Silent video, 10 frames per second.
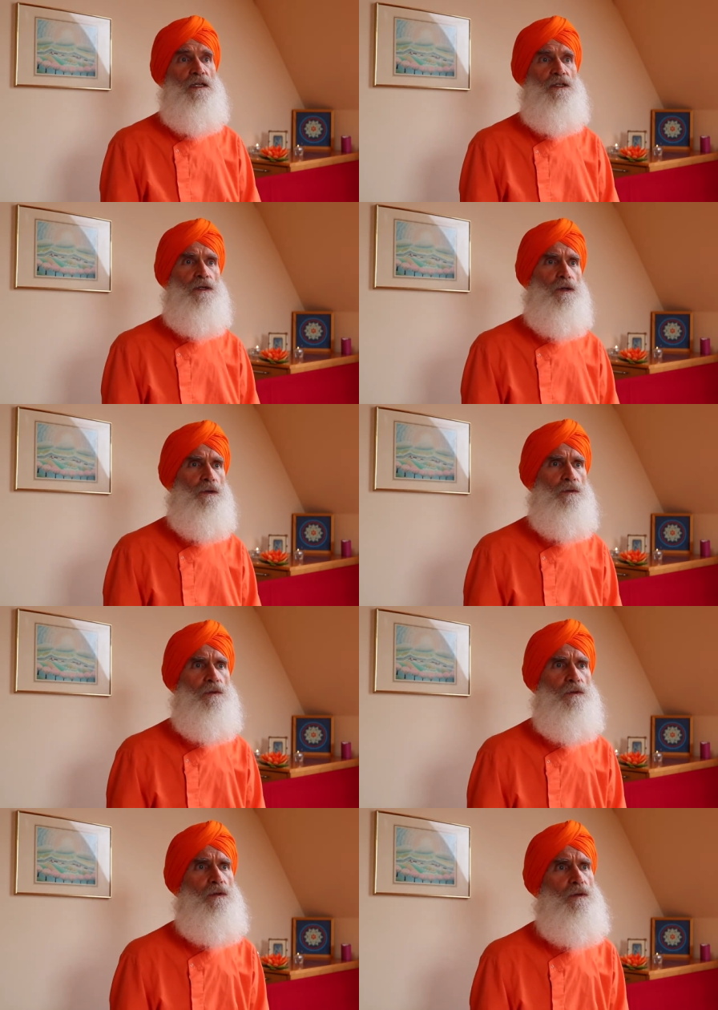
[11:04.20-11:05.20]
So
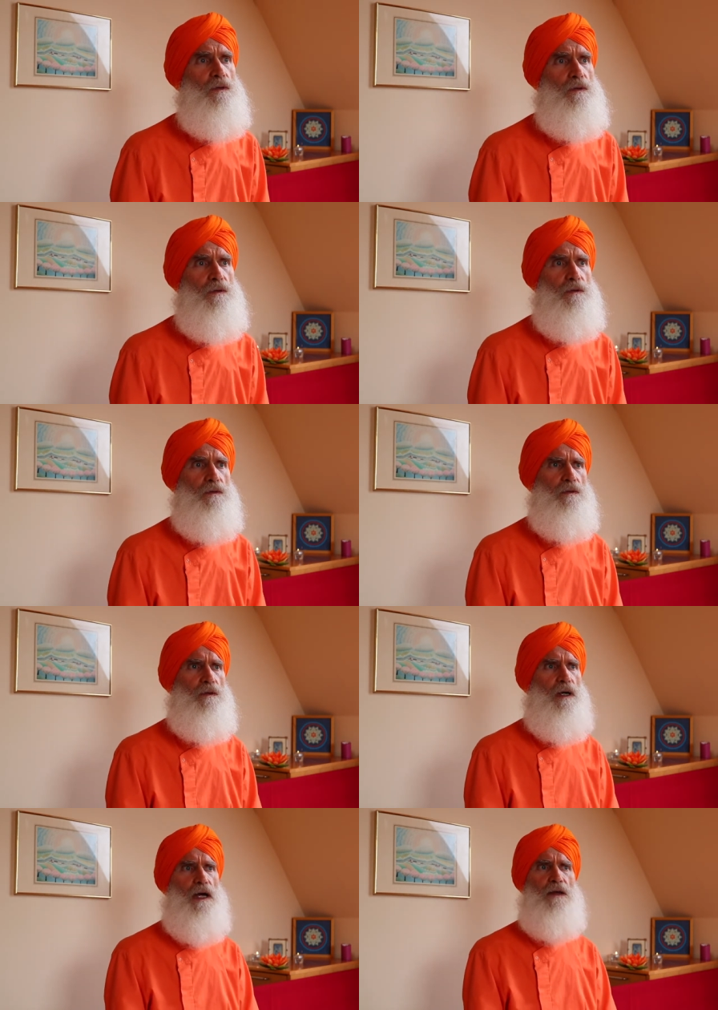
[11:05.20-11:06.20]

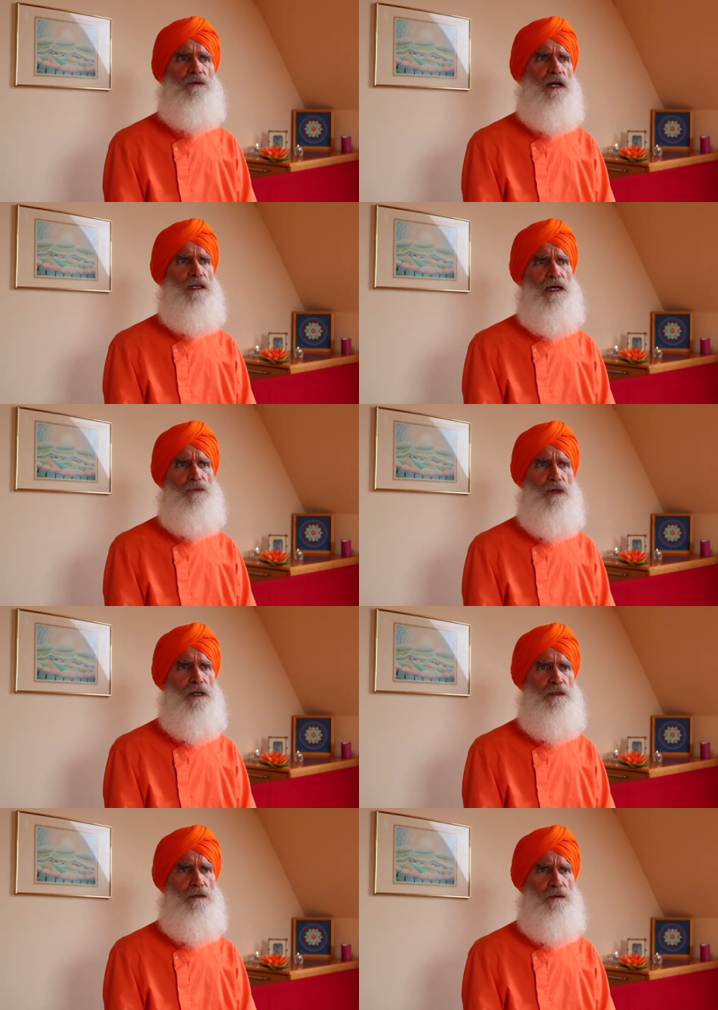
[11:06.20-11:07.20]
I find that
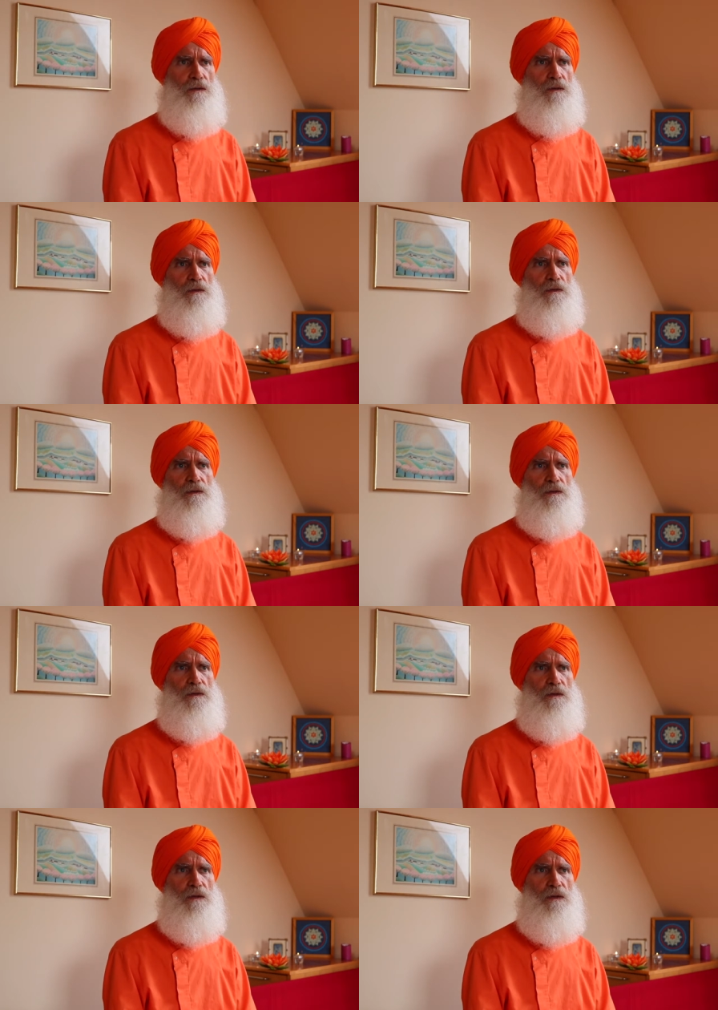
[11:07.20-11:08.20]
one
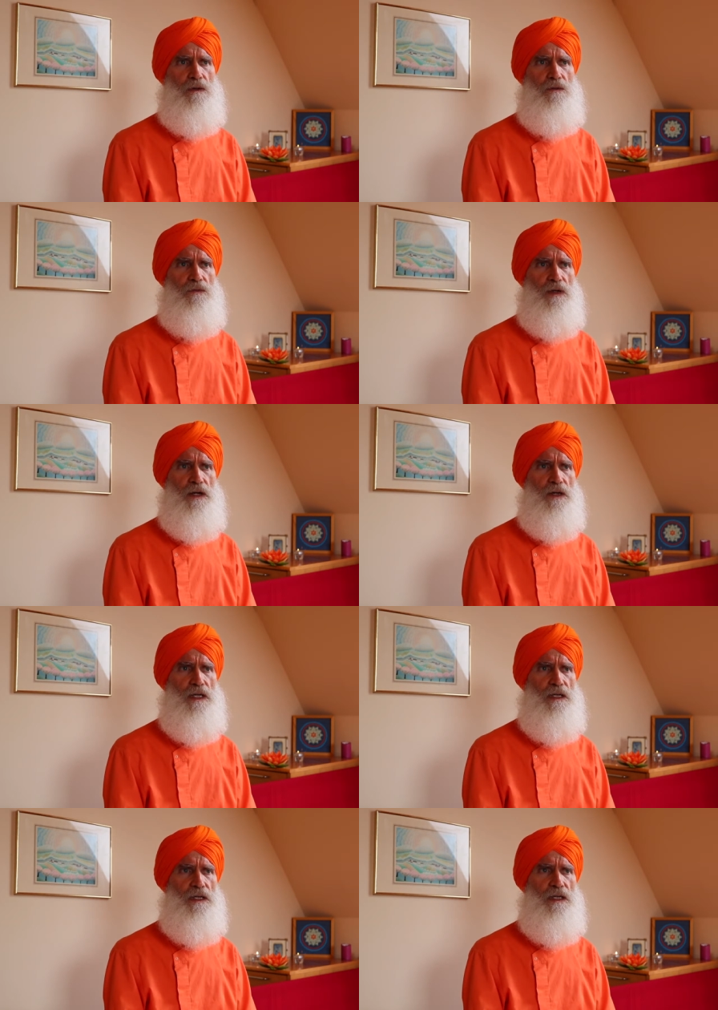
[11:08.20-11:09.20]

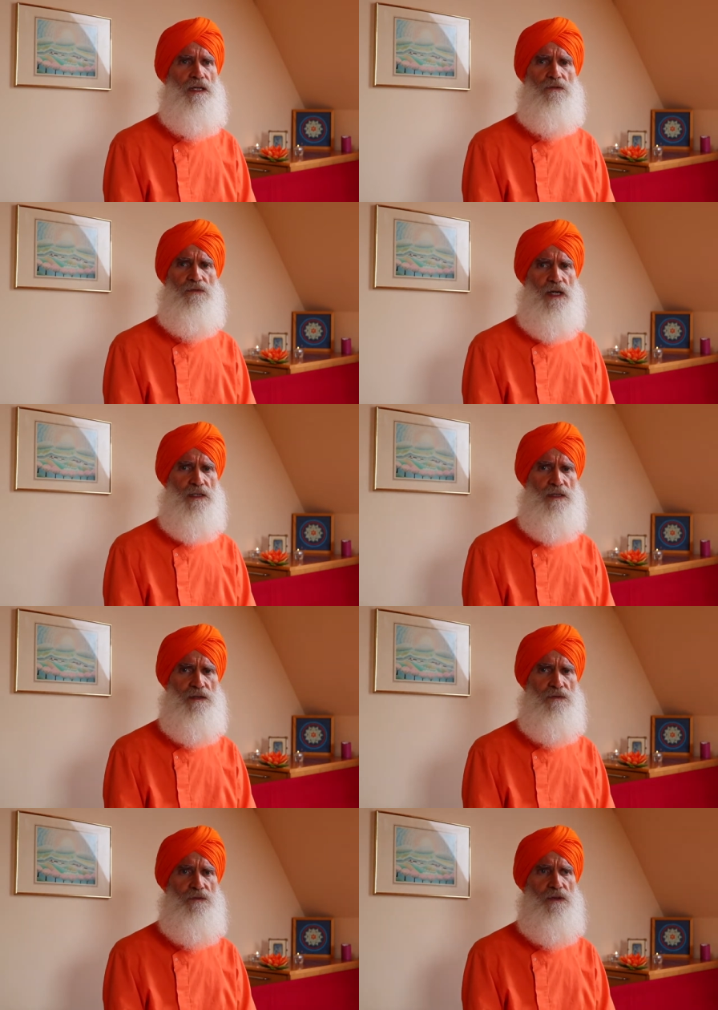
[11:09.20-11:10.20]
very
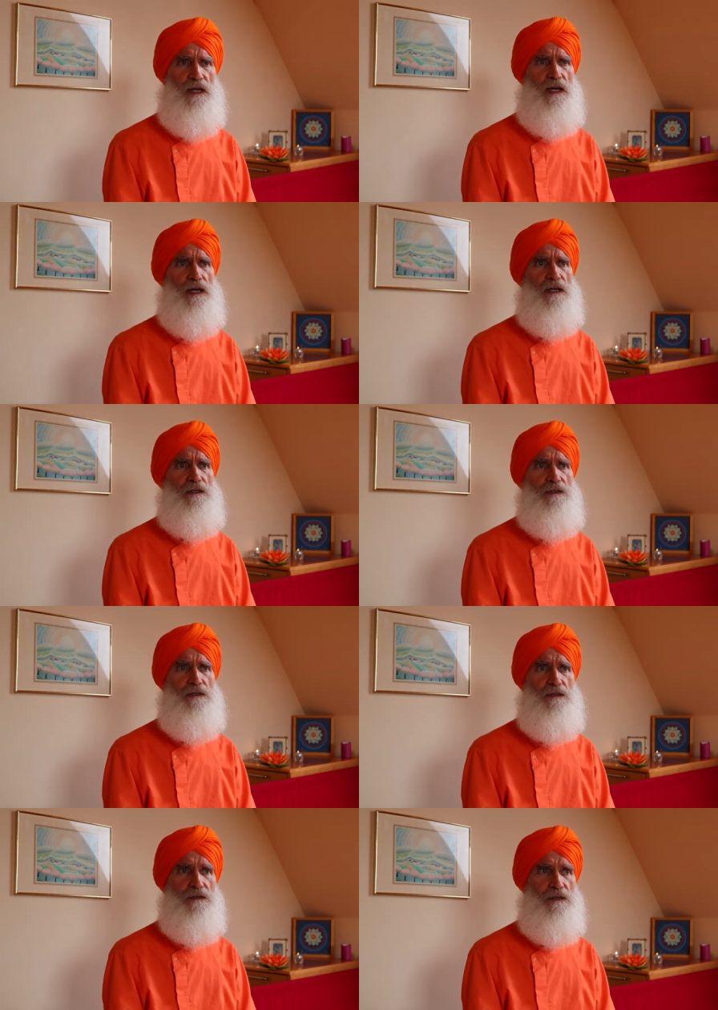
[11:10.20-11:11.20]
effective
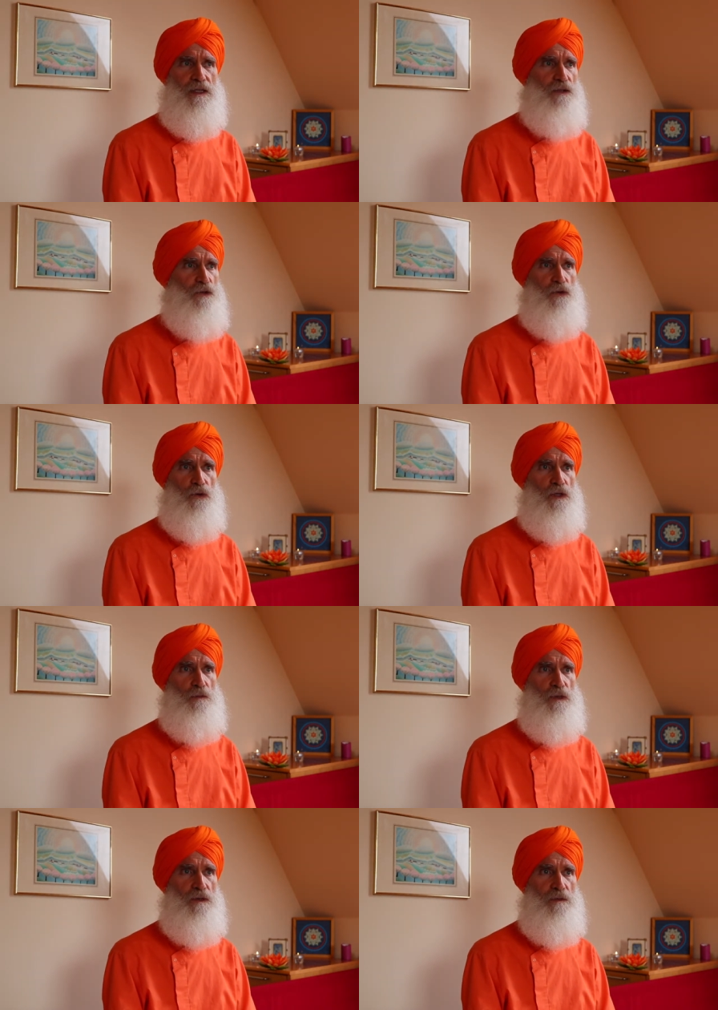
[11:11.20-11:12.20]
and
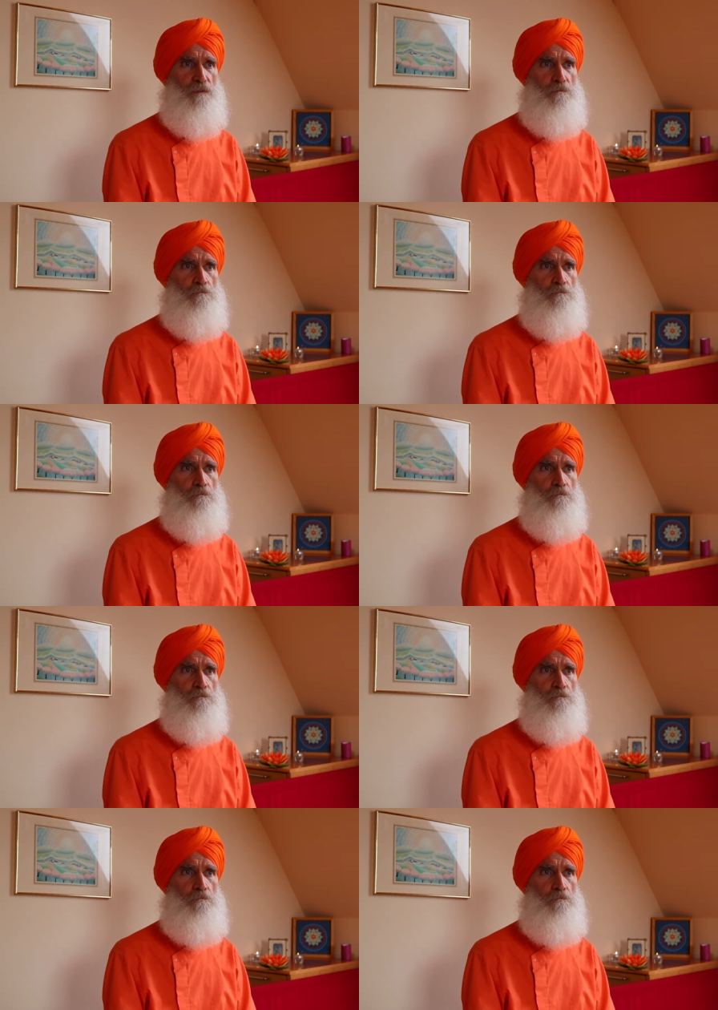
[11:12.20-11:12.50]
enjoyable.